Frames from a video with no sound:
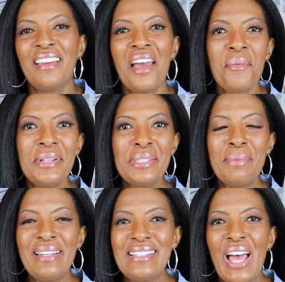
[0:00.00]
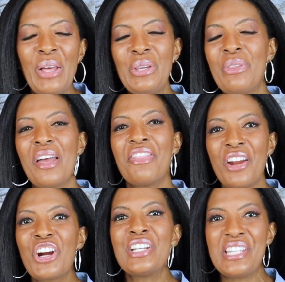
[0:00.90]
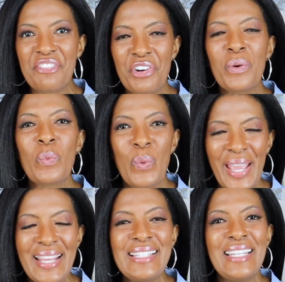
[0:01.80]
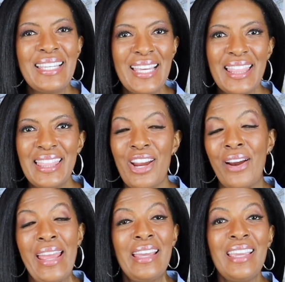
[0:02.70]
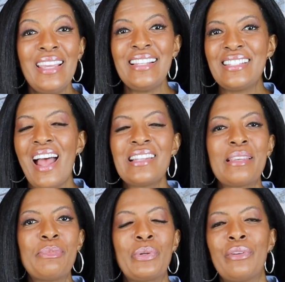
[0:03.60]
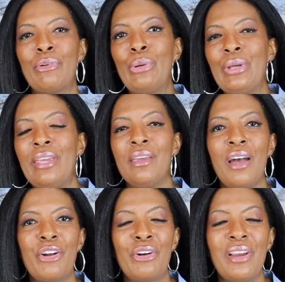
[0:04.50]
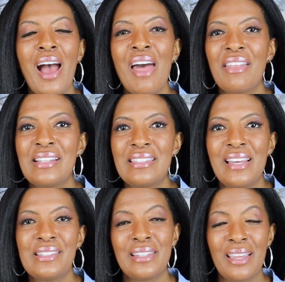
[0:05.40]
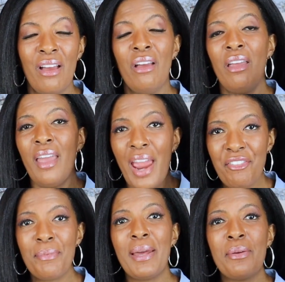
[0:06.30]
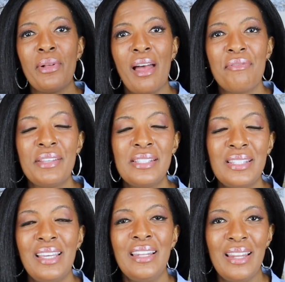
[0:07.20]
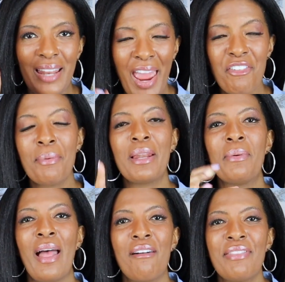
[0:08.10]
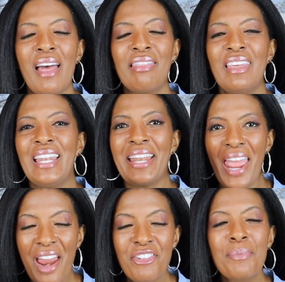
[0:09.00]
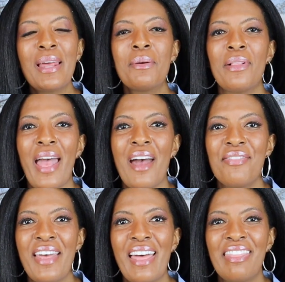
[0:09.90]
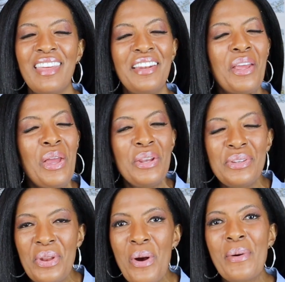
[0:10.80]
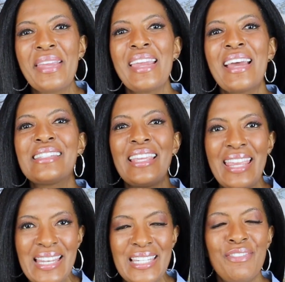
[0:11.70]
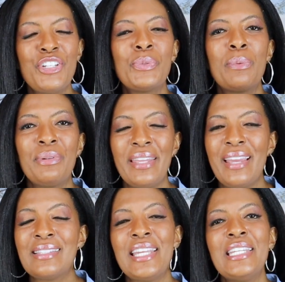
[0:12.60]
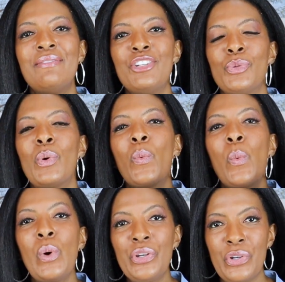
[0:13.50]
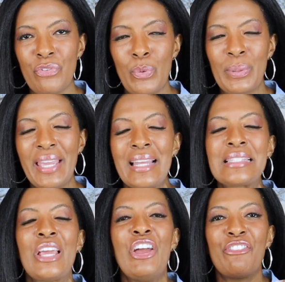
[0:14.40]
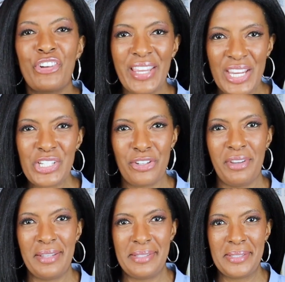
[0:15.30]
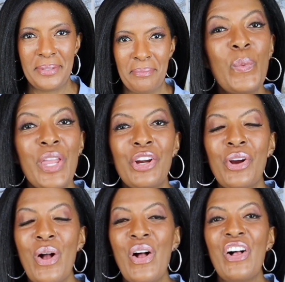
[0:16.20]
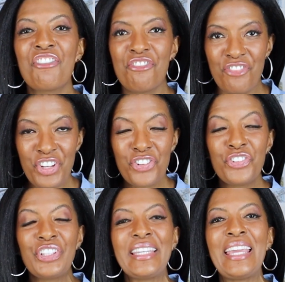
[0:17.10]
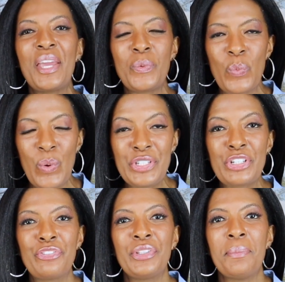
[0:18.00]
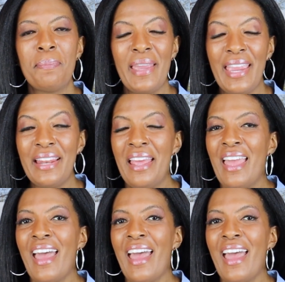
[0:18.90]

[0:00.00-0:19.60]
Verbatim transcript: God wants me to tell you that there are different ways to get there. He is not some sort of cookie cutter God that says, like, everybody will have this then, and everybody will have that then, and everybody will have that then. No, He has individual plans, individual wonderful plans for each of us. We are all fearfully and wonderfully made.